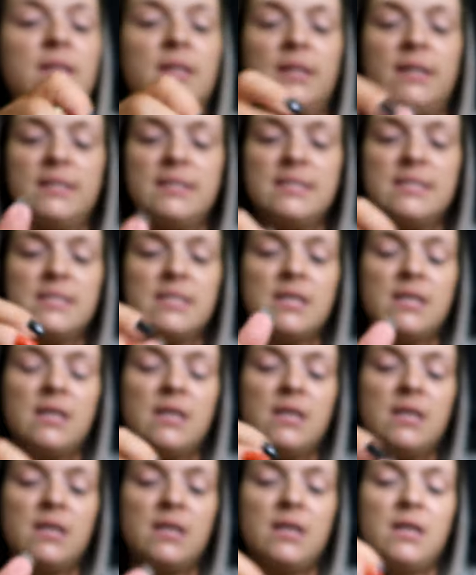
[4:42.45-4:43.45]

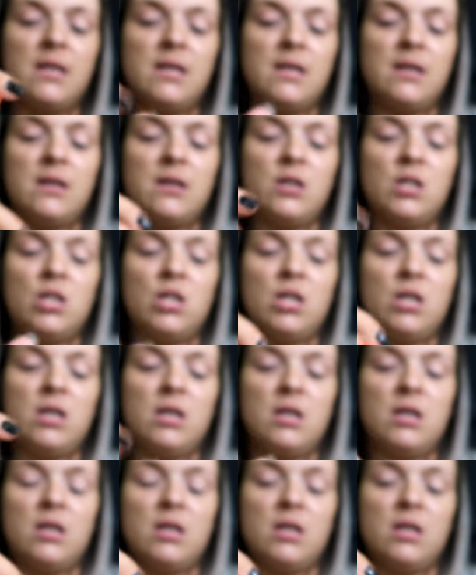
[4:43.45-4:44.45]

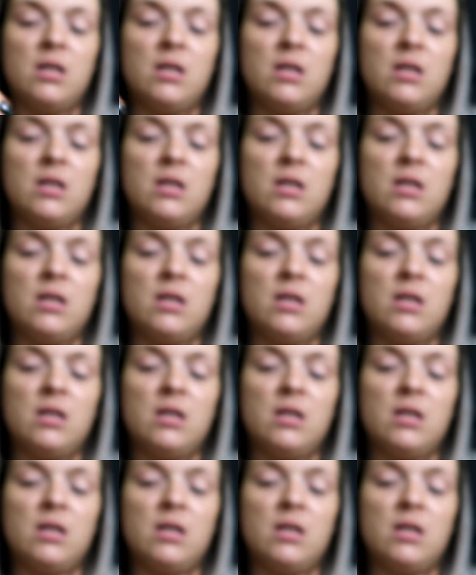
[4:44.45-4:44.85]
[no speech]